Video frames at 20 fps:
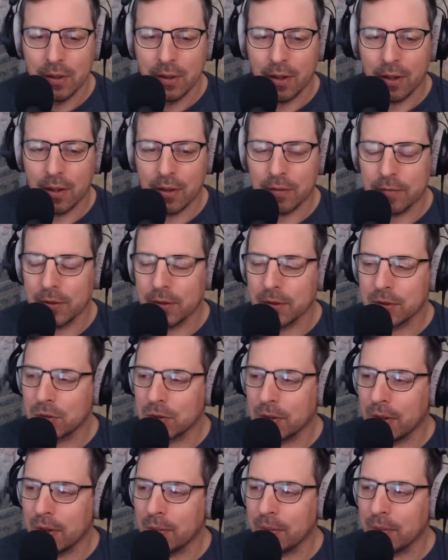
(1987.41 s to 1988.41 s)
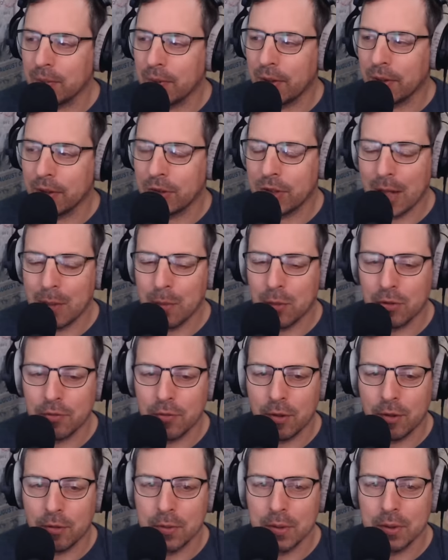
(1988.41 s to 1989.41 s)
all the folks, um, all the tribal
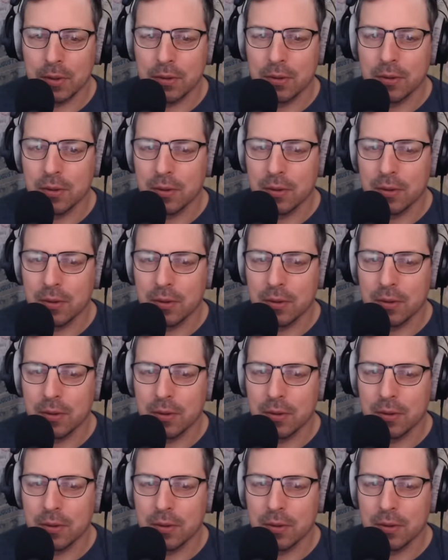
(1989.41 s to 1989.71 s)
involvement.